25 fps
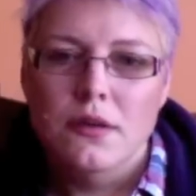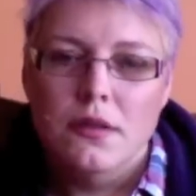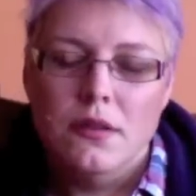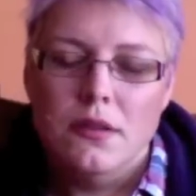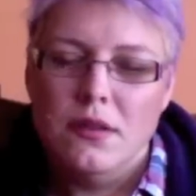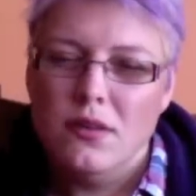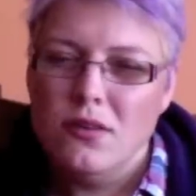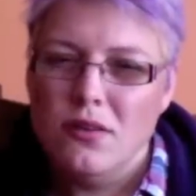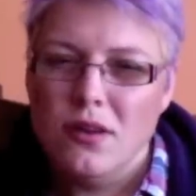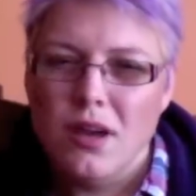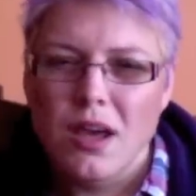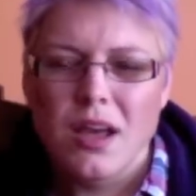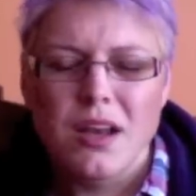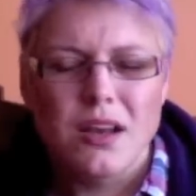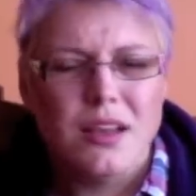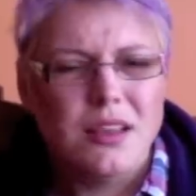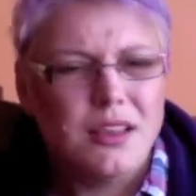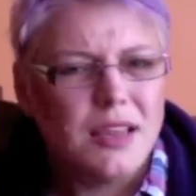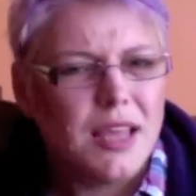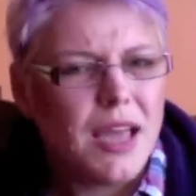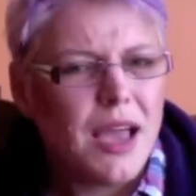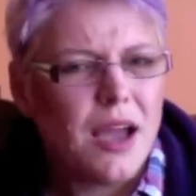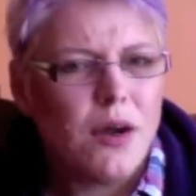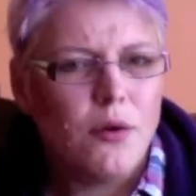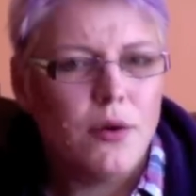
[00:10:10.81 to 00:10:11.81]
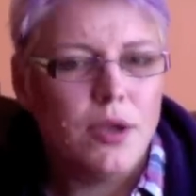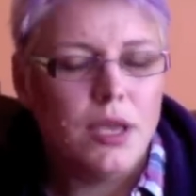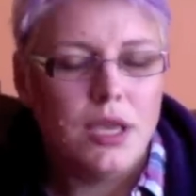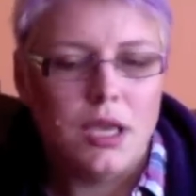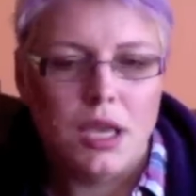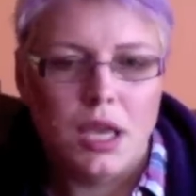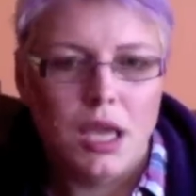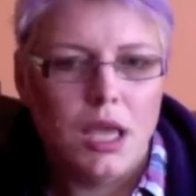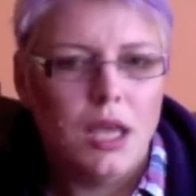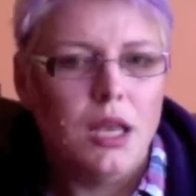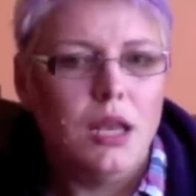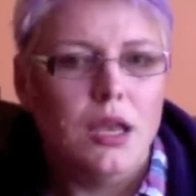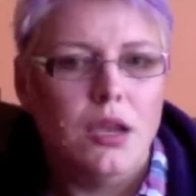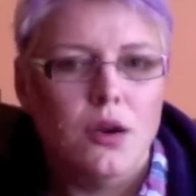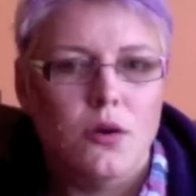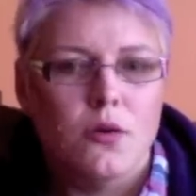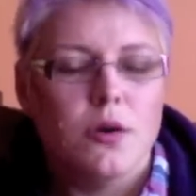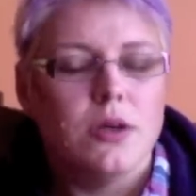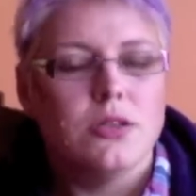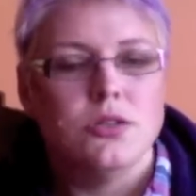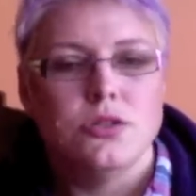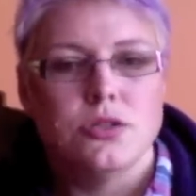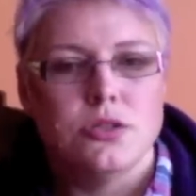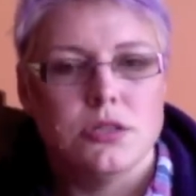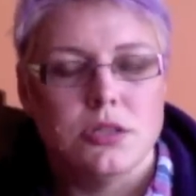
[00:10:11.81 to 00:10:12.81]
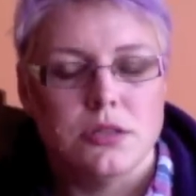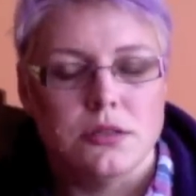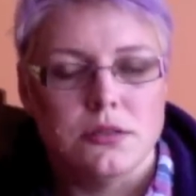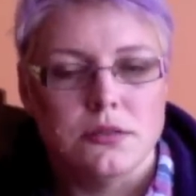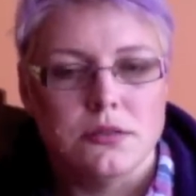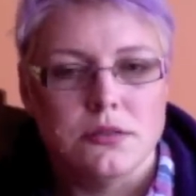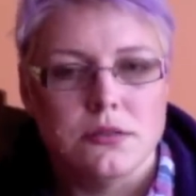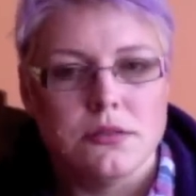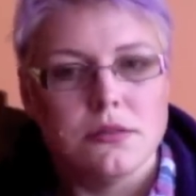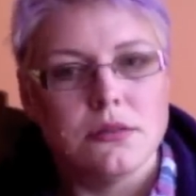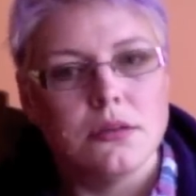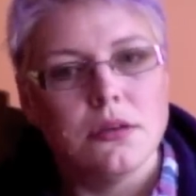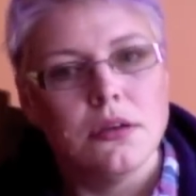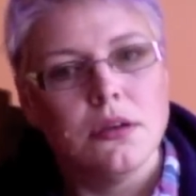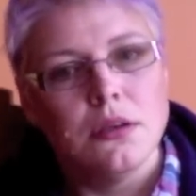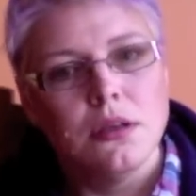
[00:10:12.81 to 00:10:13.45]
They're not allowing any questions.